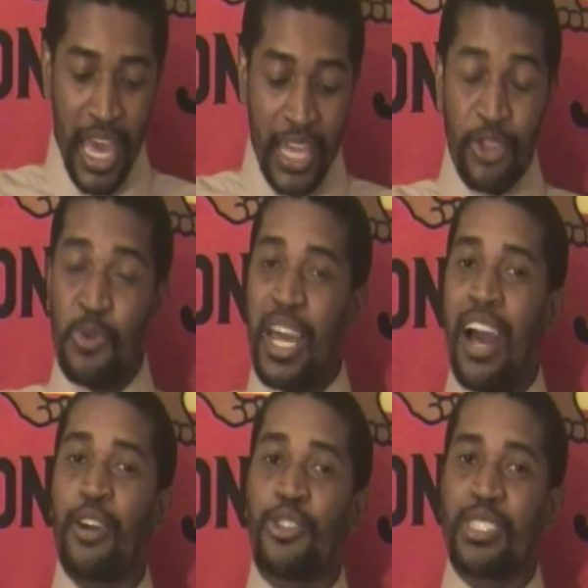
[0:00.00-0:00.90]
and do
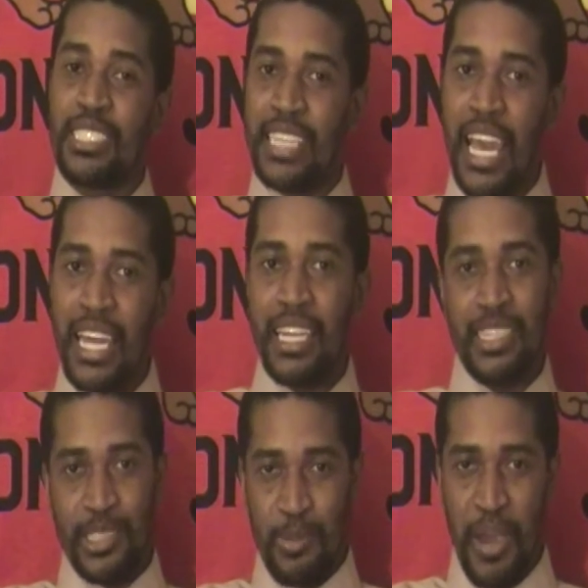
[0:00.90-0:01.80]
not understand that
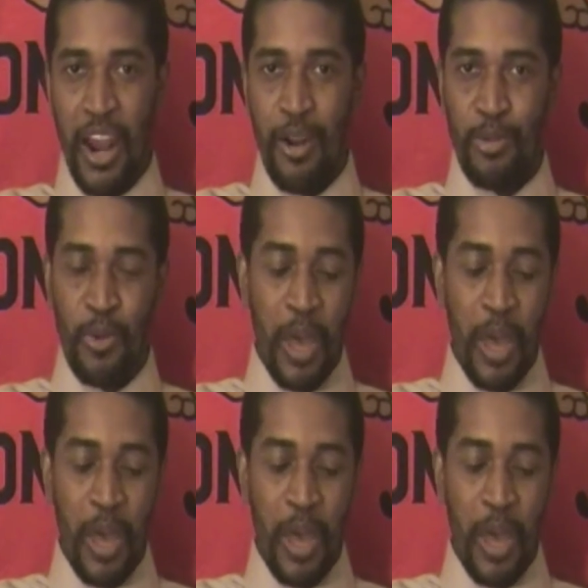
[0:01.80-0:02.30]
it's a parable,